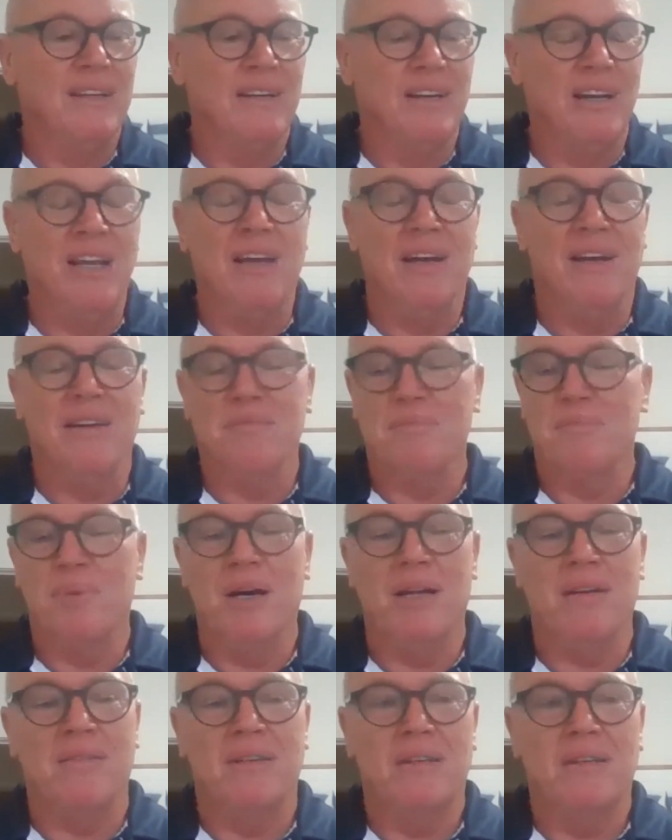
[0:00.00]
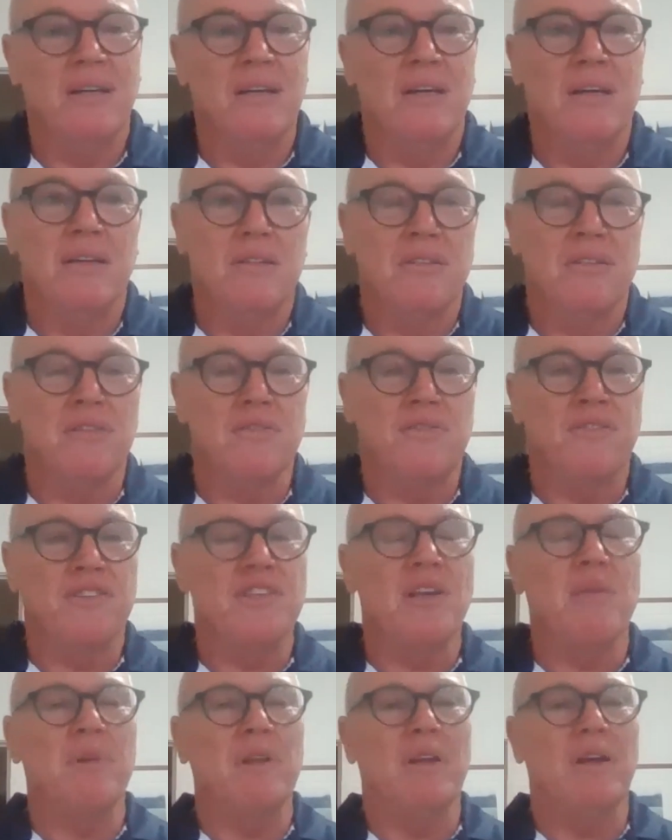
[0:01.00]
But for
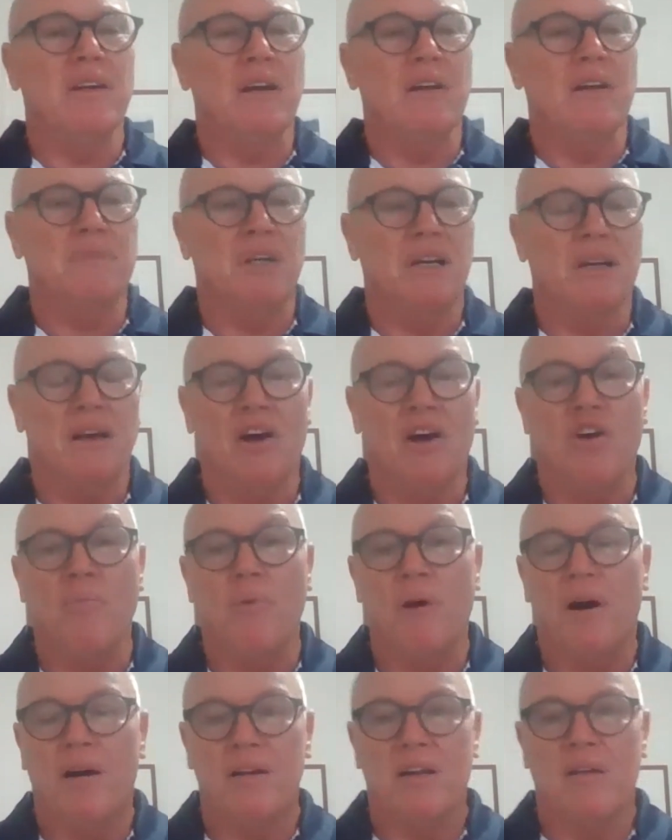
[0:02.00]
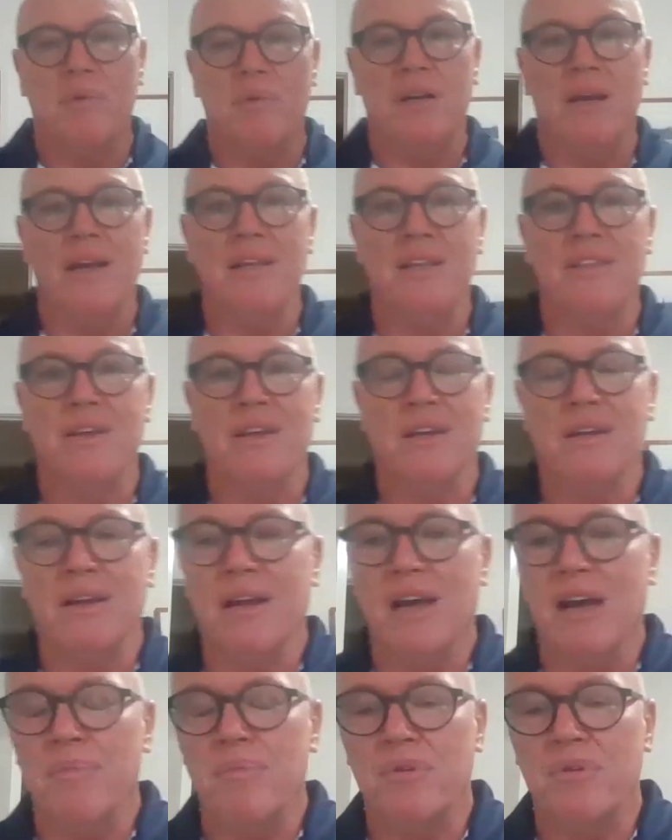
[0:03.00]
something like a Hobart, I mean, anything can
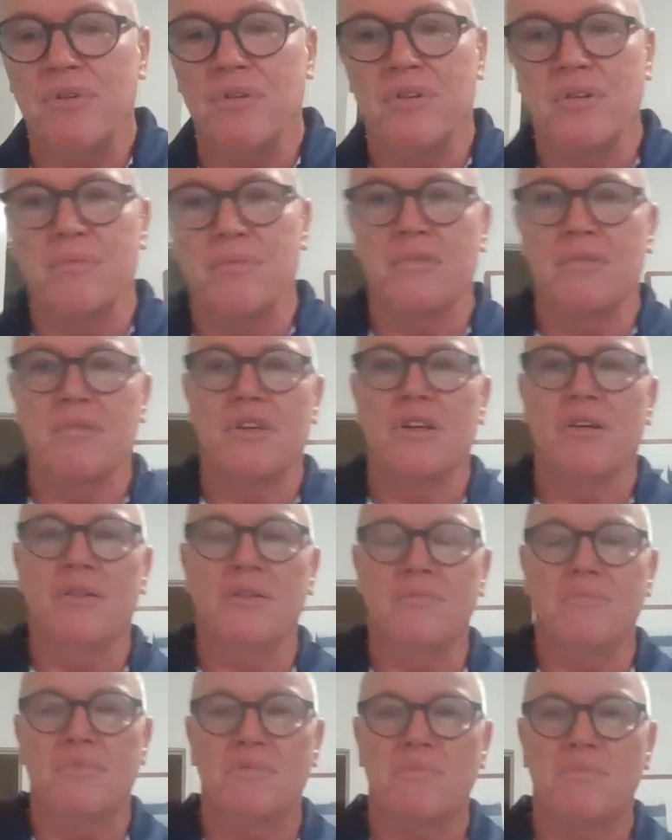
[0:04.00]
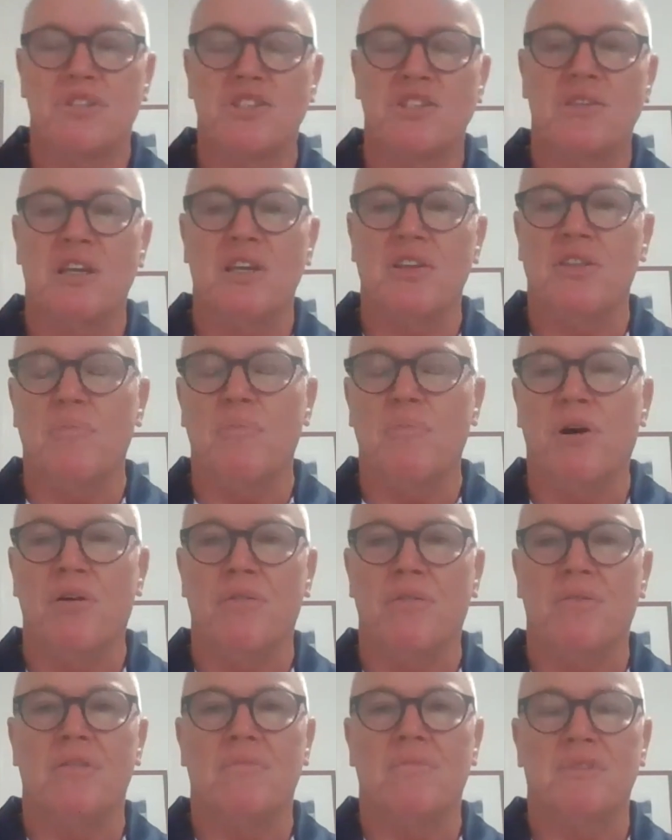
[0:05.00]
happen. You can sink the
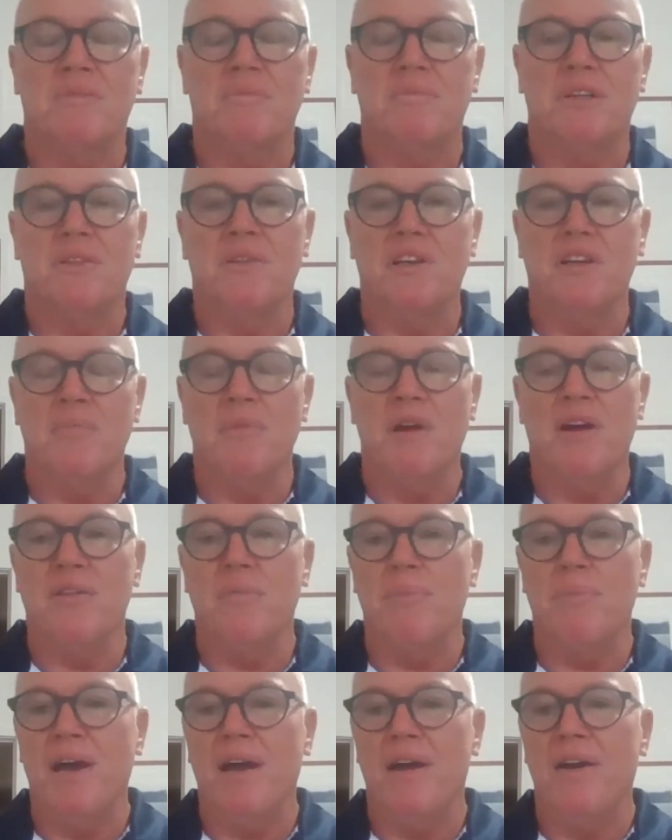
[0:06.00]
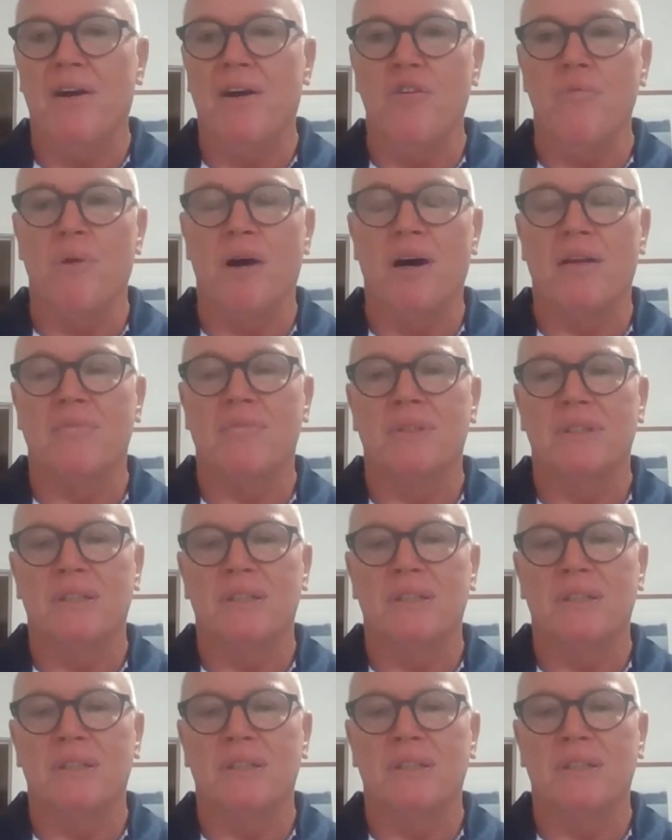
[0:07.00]
boat. You think about the bad Hobart.